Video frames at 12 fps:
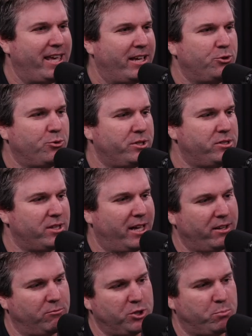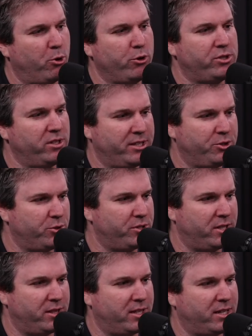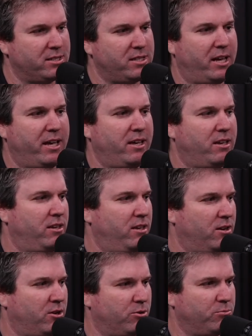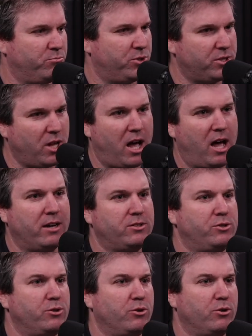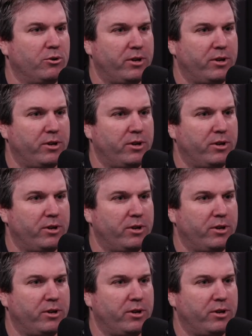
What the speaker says: interest, like just personal interest in things like, stocks or